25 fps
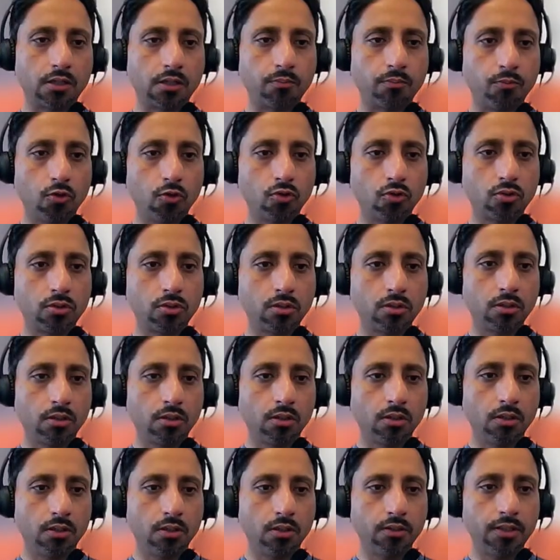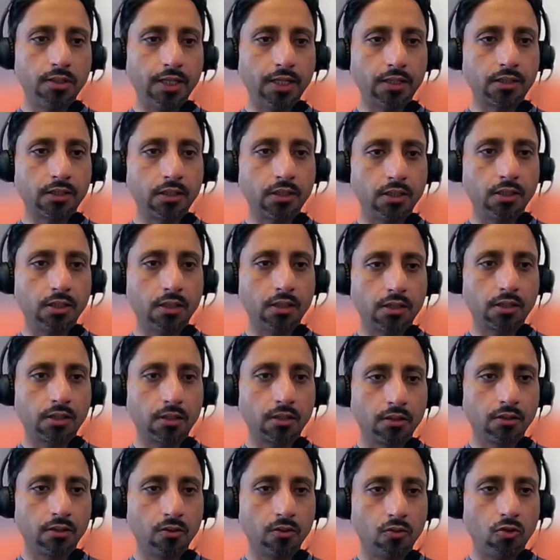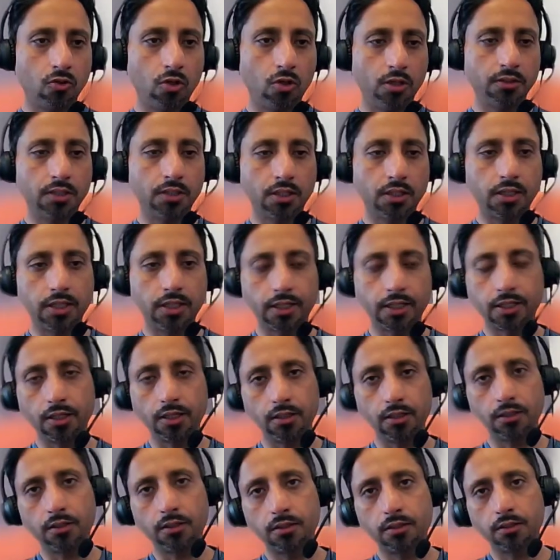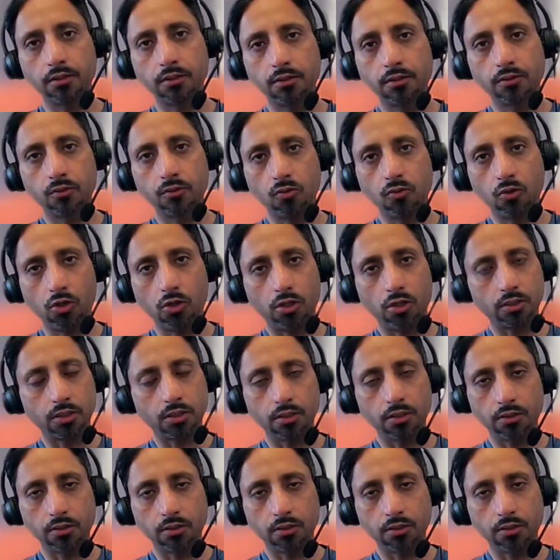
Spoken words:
put taxes on the second order.